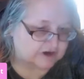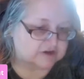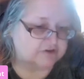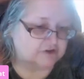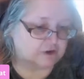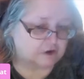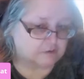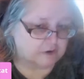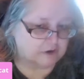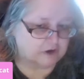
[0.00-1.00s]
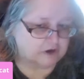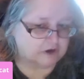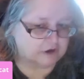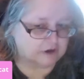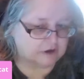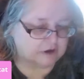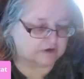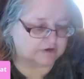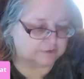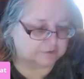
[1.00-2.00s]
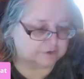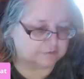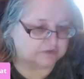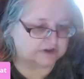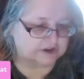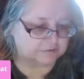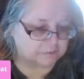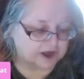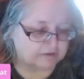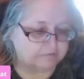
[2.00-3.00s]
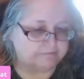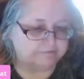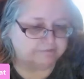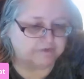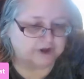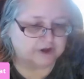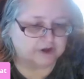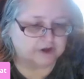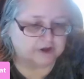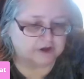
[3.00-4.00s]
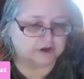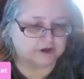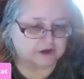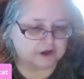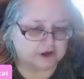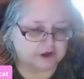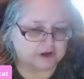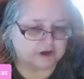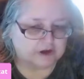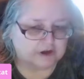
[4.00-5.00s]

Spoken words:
his show on YouTube as well. And